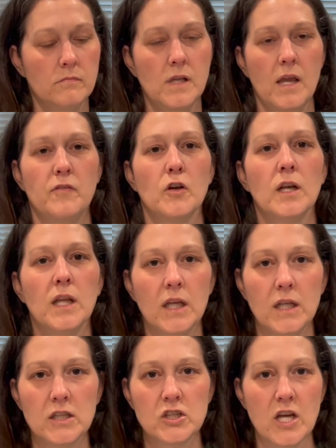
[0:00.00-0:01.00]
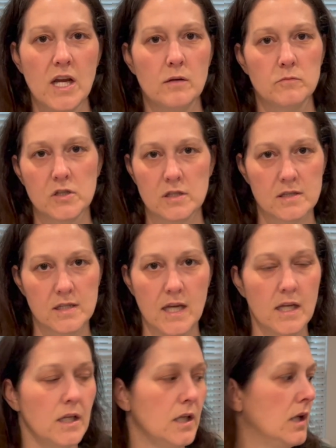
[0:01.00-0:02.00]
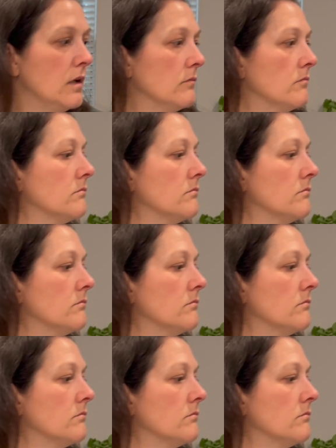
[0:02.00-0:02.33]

If you're gonna eat a jam, just scan it in.